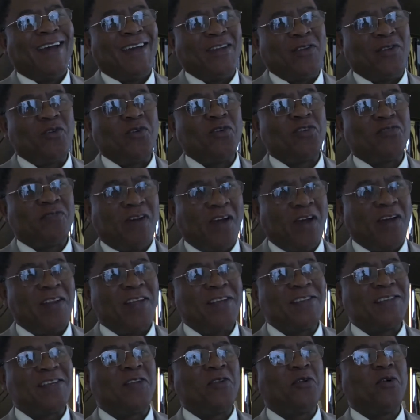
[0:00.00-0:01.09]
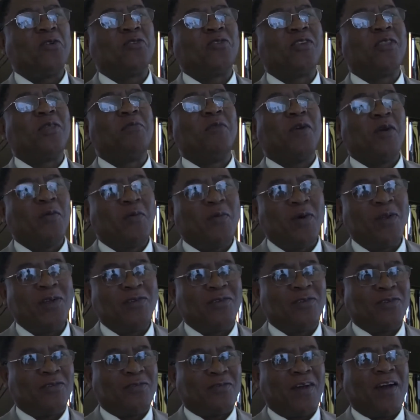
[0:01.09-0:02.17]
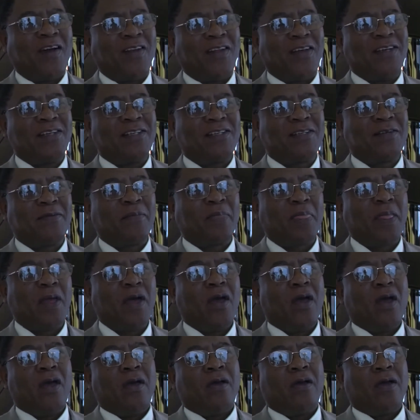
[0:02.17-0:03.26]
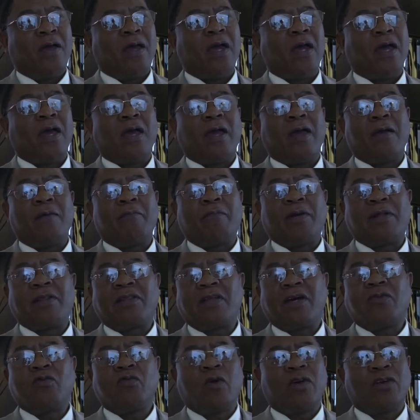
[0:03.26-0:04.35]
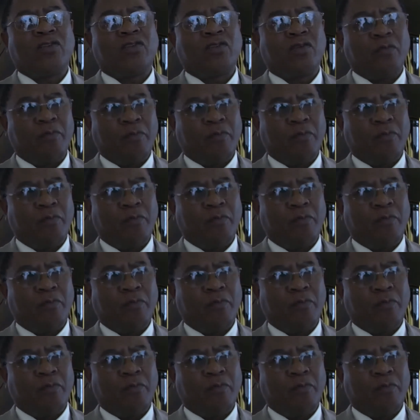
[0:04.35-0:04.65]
to use violence and also the monopoly to use violence. But that was to